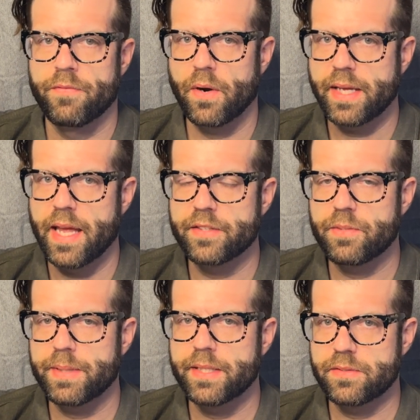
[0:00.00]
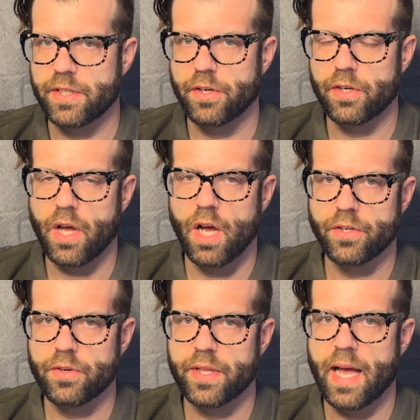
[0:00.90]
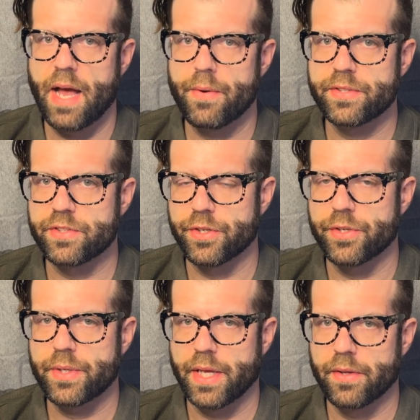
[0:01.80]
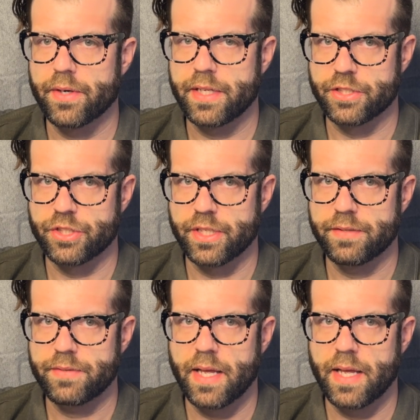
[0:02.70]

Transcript: For a case to be considered under the Highway Serial Killer Initiative,